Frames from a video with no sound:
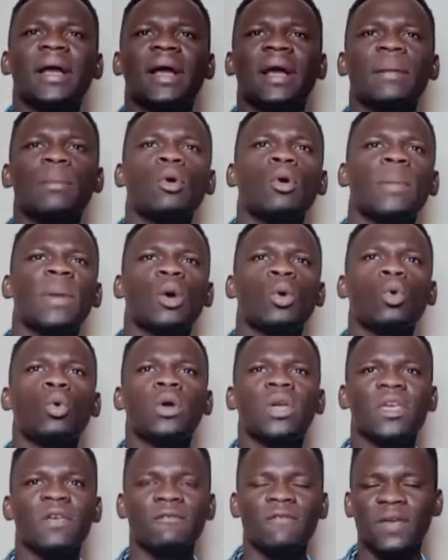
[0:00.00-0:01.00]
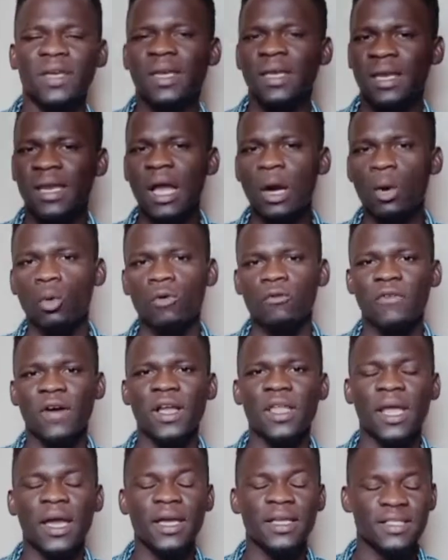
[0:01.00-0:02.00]
kama umekuwa ukifikiria
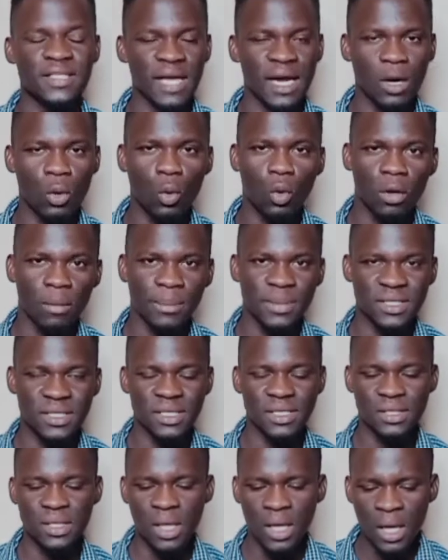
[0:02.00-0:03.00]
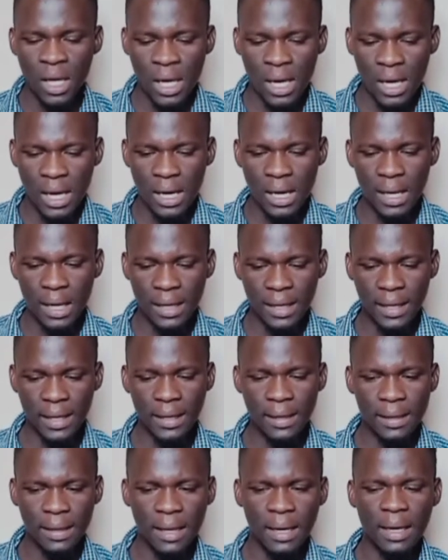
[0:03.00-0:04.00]
kuifanya, it's a cool business.
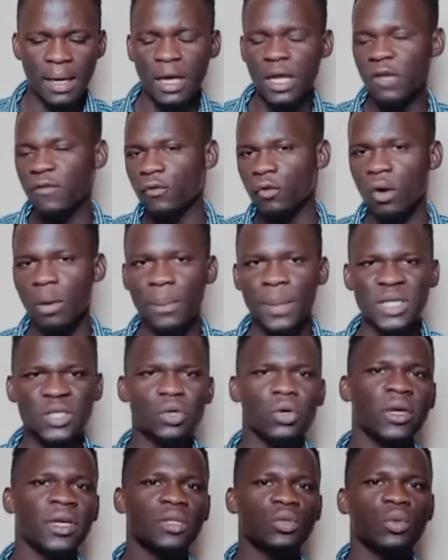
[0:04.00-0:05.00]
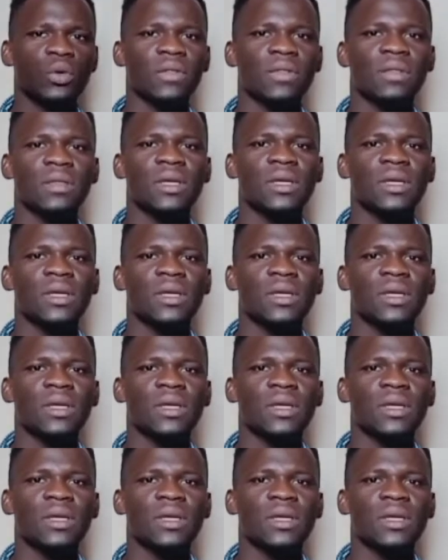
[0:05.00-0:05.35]
Again, if you are passionate with